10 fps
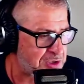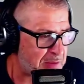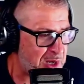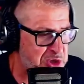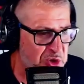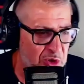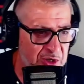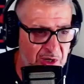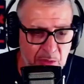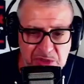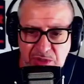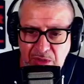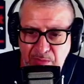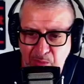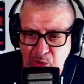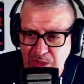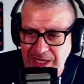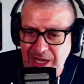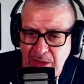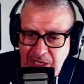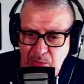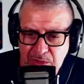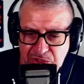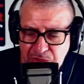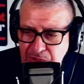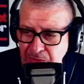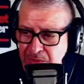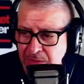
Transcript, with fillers: as I mentioned earlier. How was your Memorial Day holiday? What did you do?